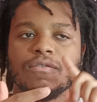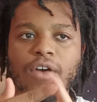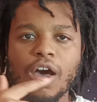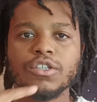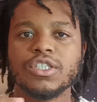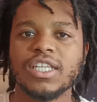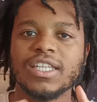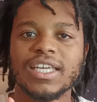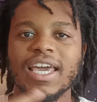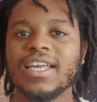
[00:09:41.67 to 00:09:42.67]
of Arjunin
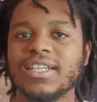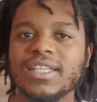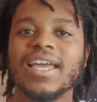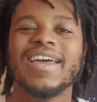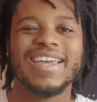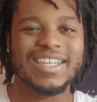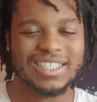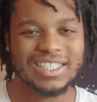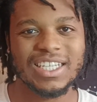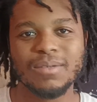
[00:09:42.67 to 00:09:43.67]
and Galen. It
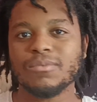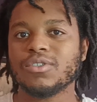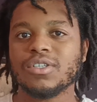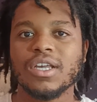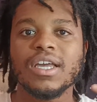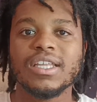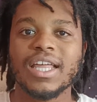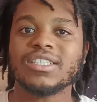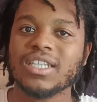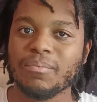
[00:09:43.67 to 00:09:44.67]
seems
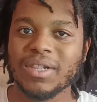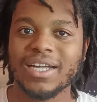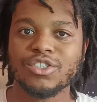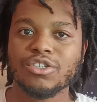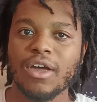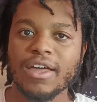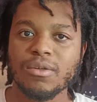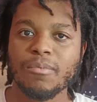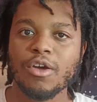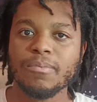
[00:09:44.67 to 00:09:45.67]
that's the plan at
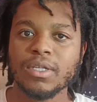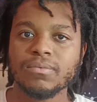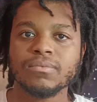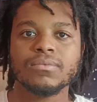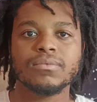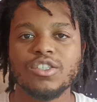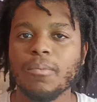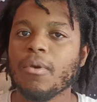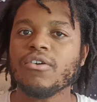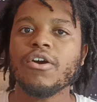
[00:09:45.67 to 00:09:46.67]
the moment.
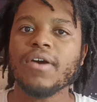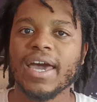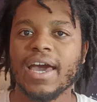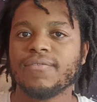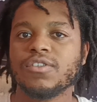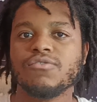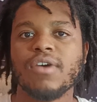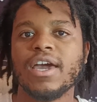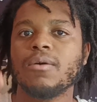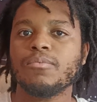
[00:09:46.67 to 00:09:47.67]
Tomorrow I have to
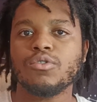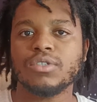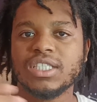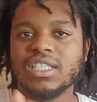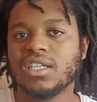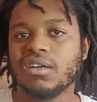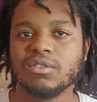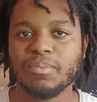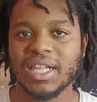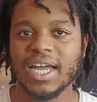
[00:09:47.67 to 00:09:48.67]
write a more
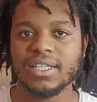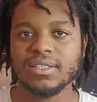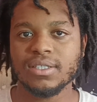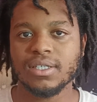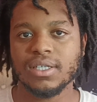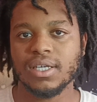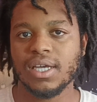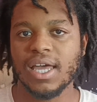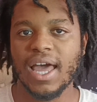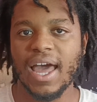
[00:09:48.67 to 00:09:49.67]
detailed plan
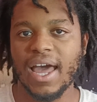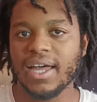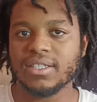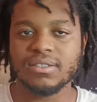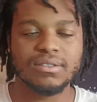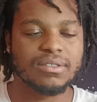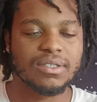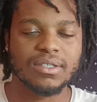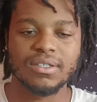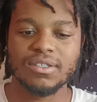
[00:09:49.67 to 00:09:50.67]
and
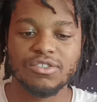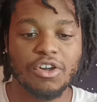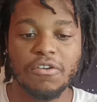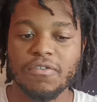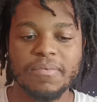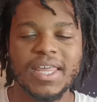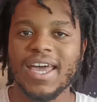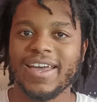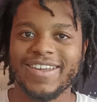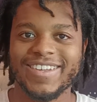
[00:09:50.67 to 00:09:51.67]
go from
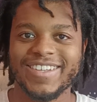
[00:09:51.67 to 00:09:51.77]
there.